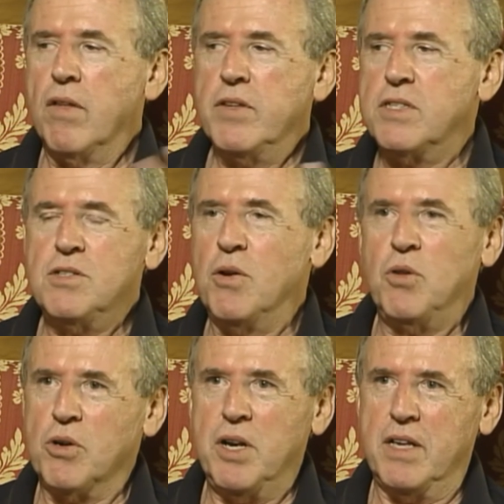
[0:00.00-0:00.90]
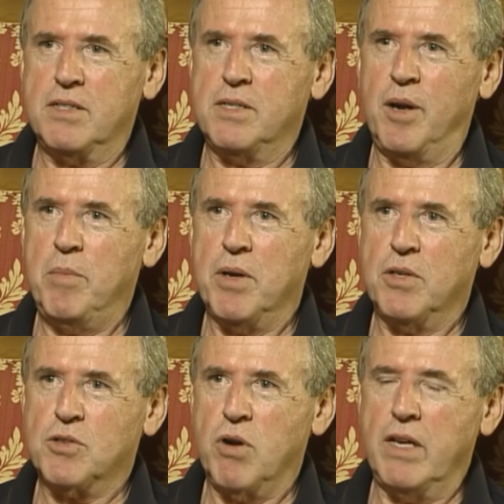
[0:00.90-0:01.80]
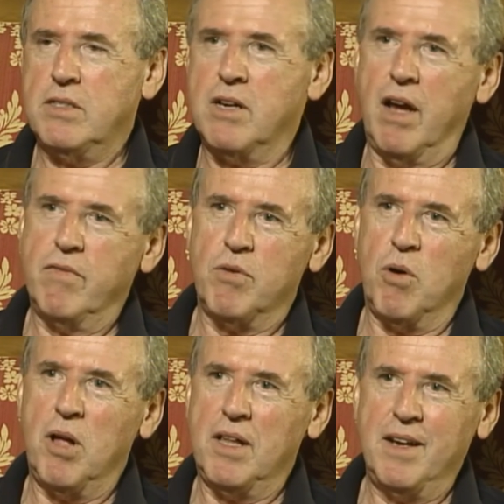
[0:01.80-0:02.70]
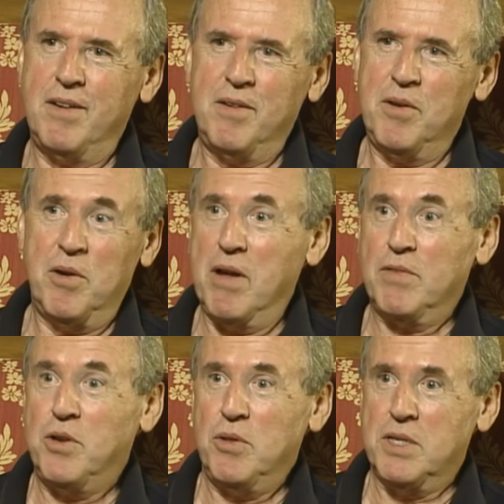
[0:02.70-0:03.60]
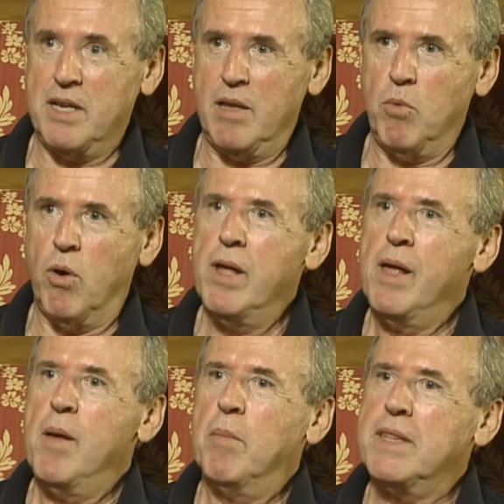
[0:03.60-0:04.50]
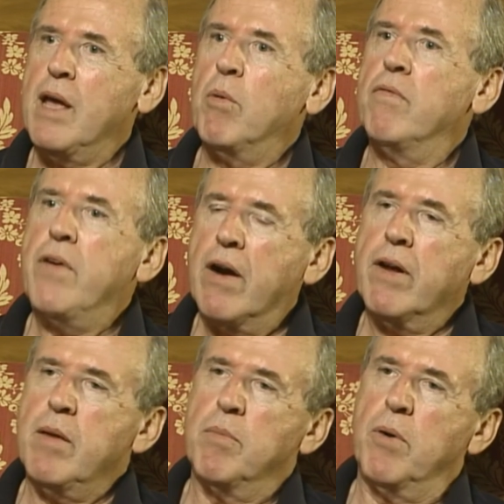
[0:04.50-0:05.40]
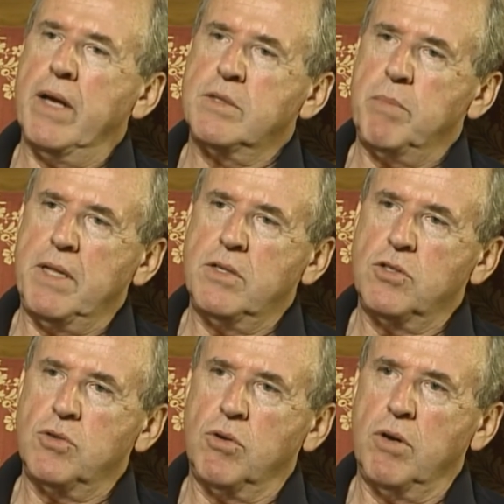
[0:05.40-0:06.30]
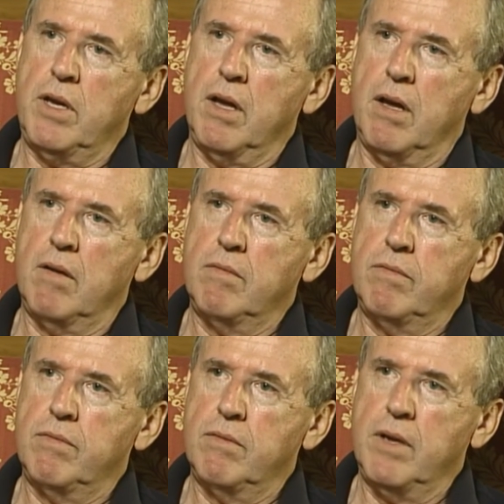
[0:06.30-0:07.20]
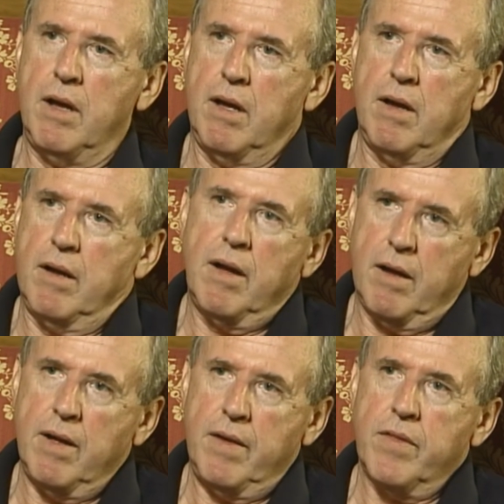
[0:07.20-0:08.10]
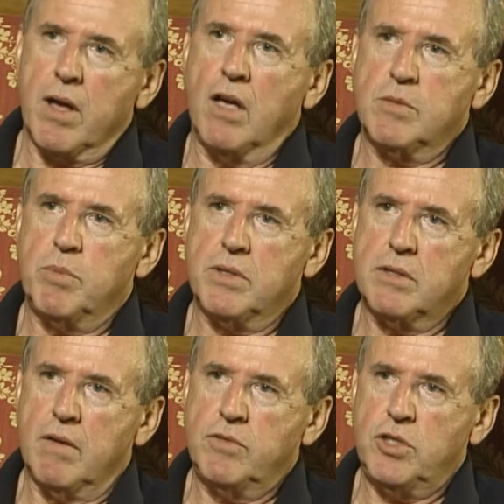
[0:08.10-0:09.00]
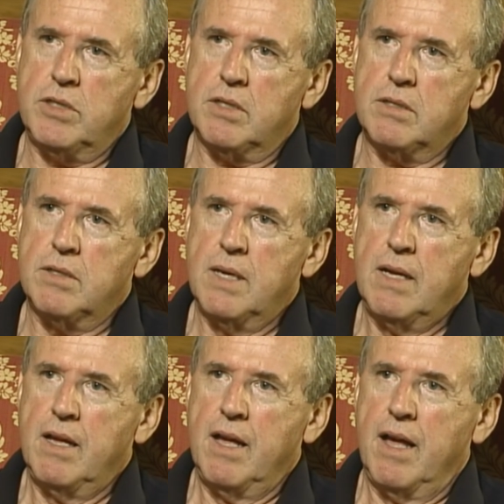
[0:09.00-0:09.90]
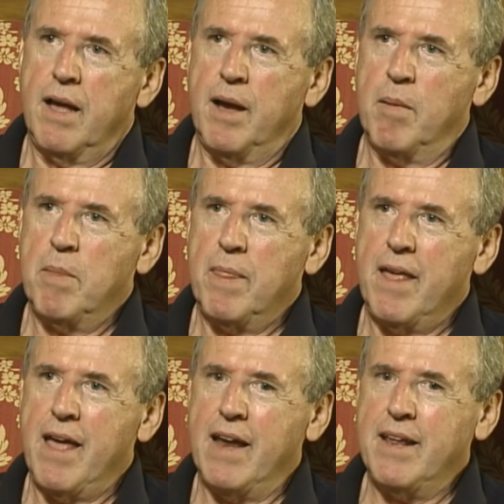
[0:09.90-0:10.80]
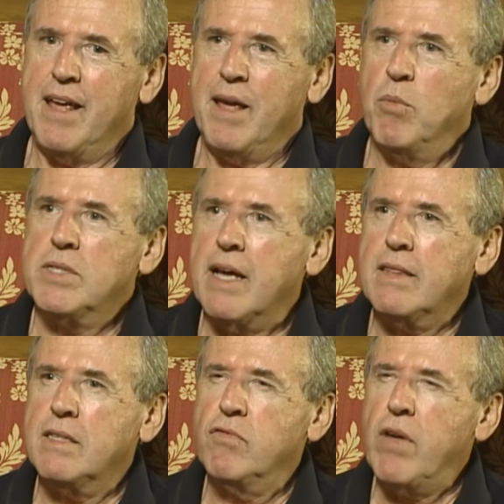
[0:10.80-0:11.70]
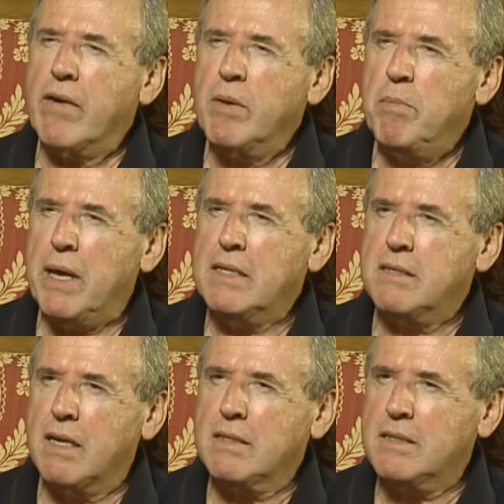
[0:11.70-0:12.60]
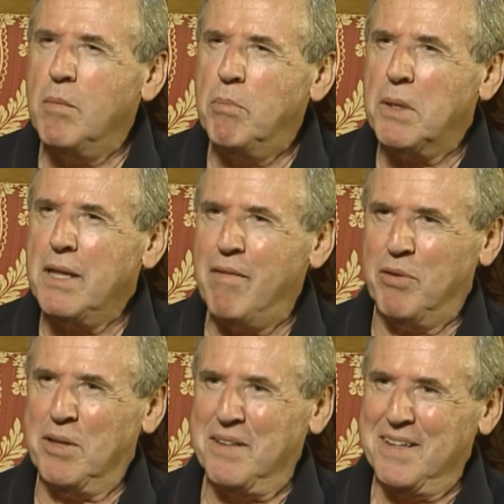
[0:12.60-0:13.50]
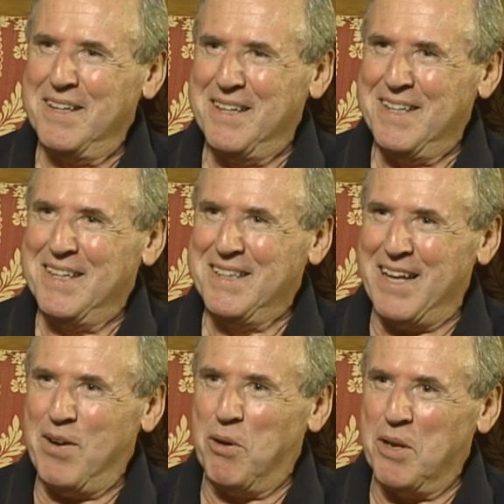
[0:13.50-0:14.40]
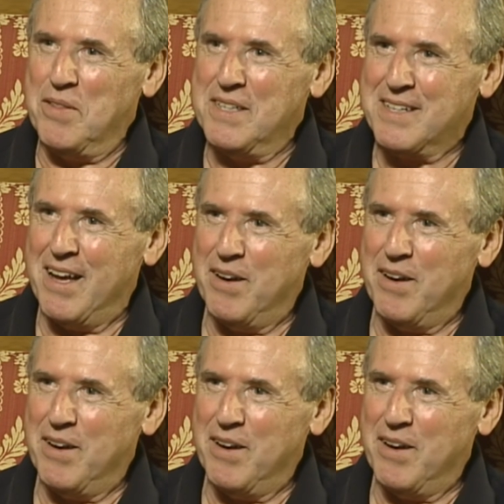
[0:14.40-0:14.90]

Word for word: of this is no longer necessary because Christ died for all and you don't have to do this anymore. But they were very impressed by the story of, uh, uh in the Gospels of Jesus. Um, and it was at this very basic, simple level that all of this got